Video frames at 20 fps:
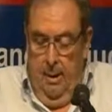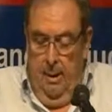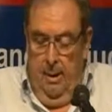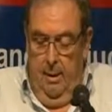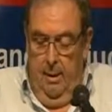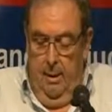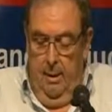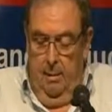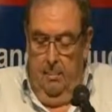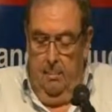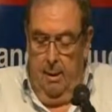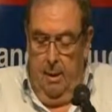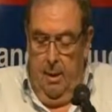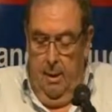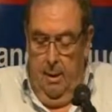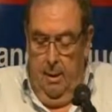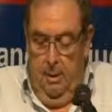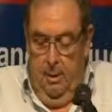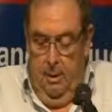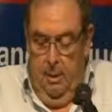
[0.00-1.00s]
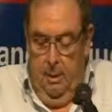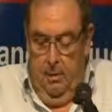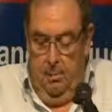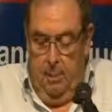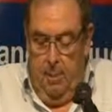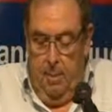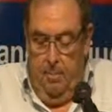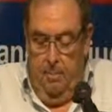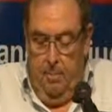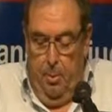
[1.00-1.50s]
Yom,
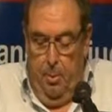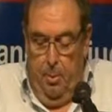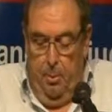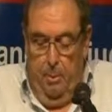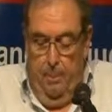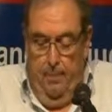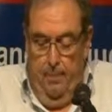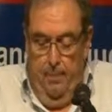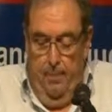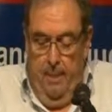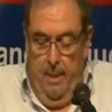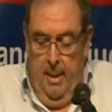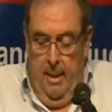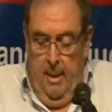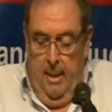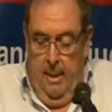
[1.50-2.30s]
Yom, Kippur, uh,